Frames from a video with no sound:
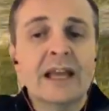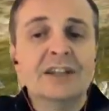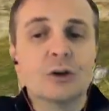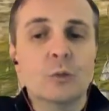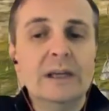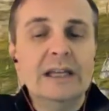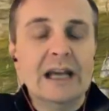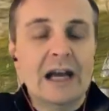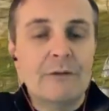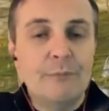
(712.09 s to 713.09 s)
So we
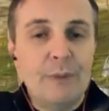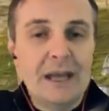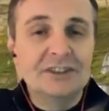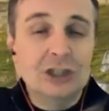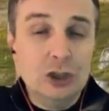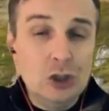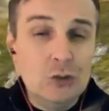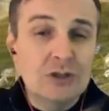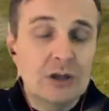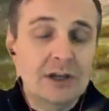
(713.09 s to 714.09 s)
have basically
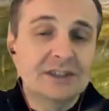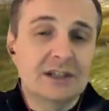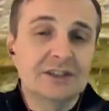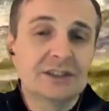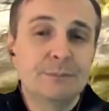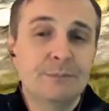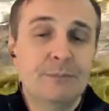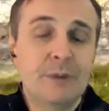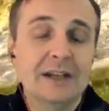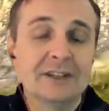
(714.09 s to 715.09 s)
utilized our
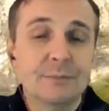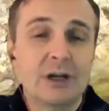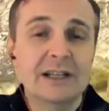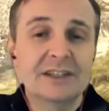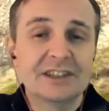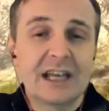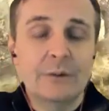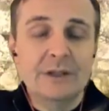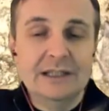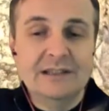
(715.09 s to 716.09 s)
spotting and
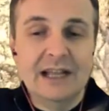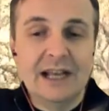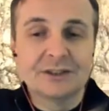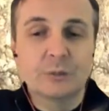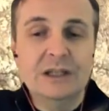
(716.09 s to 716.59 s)
scouting index.